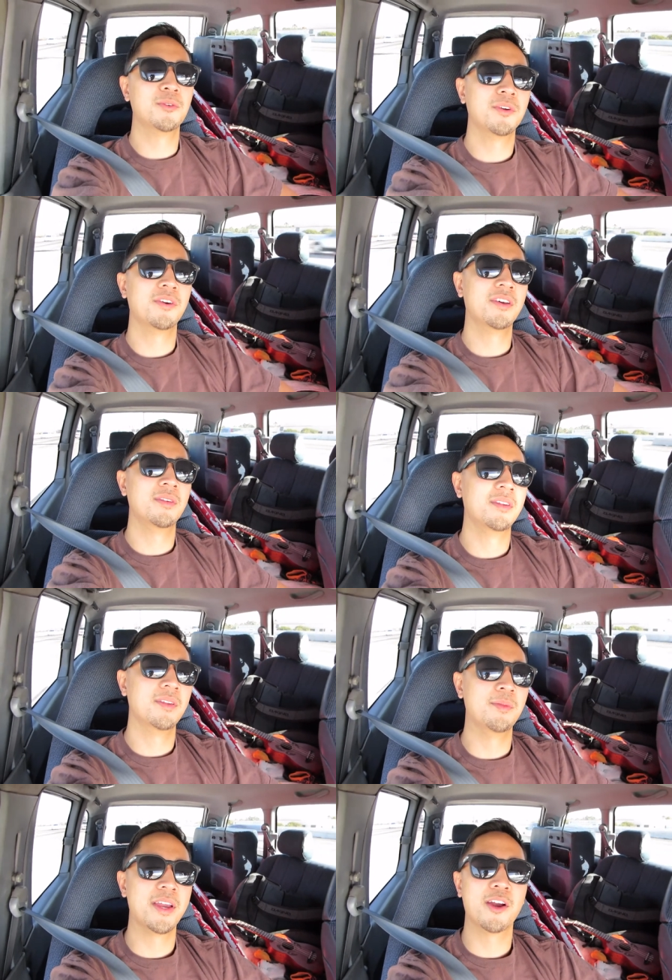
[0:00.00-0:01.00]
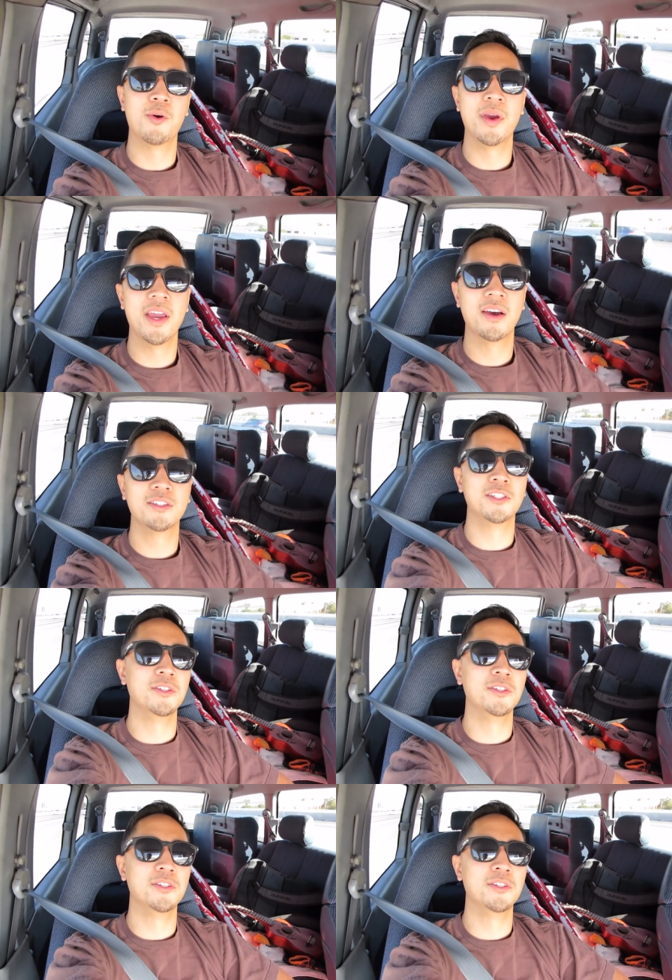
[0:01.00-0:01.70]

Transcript: We're going to make our way out to